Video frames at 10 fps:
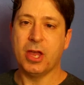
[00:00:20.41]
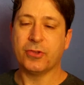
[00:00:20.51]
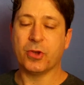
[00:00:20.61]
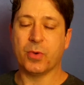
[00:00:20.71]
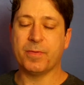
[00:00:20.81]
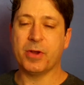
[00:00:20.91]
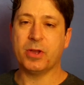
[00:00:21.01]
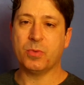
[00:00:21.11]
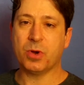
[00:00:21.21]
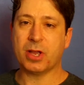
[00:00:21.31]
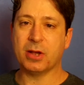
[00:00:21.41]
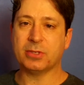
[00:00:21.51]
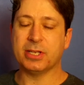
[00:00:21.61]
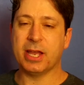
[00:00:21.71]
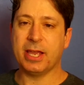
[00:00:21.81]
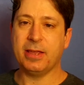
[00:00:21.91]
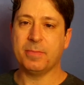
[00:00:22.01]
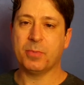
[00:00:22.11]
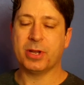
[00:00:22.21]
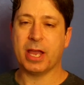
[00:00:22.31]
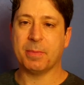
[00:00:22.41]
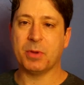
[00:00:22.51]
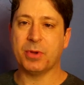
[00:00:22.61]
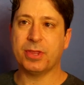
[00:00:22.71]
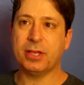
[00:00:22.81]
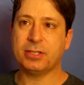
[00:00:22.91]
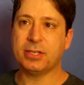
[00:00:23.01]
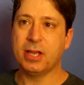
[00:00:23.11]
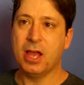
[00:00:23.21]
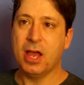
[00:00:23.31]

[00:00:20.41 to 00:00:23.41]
So very good workout today, pretty happy with it.